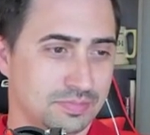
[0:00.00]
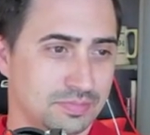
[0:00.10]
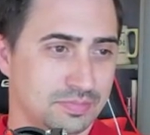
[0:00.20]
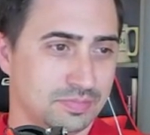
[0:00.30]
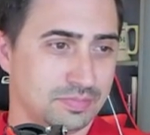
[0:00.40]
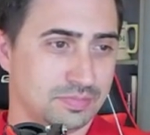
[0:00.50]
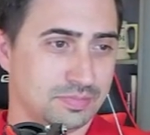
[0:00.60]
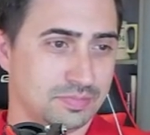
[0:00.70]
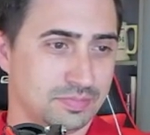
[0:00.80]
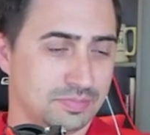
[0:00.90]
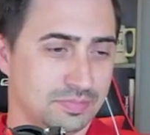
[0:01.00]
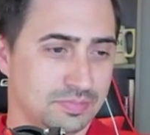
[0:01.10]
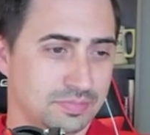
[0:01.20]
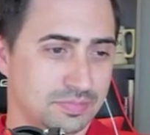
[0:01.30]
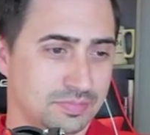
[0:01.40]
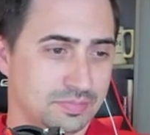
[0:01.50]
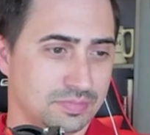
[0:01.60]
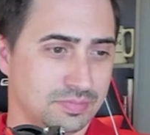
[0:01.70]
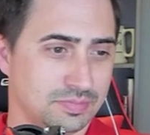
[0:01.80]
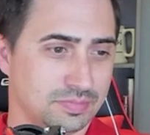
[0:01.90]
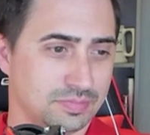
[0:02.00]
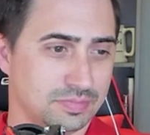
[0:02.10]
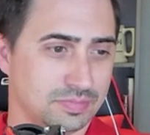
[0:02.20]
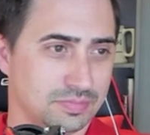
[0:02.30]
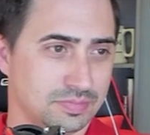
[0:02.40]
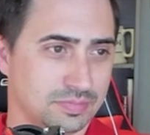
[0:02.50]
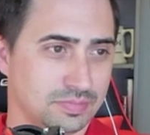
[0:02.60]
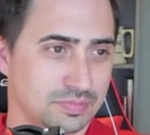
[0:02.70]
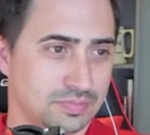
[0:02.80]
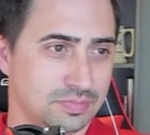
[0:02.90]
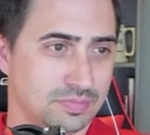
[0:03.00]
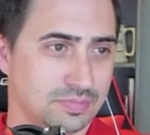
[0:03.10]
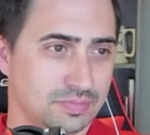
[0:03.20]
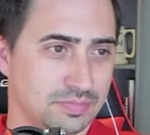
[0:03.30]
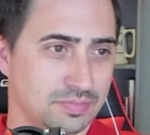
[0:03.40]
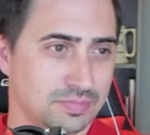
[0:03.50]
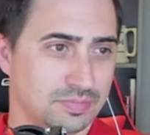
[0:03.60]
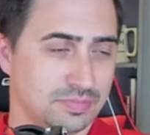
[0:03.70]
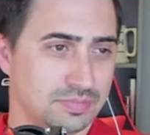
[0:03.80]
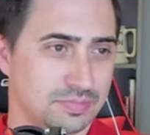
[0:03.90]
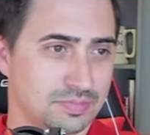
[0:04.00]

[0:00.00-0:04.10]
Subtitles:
No words are spoken by the person on screen.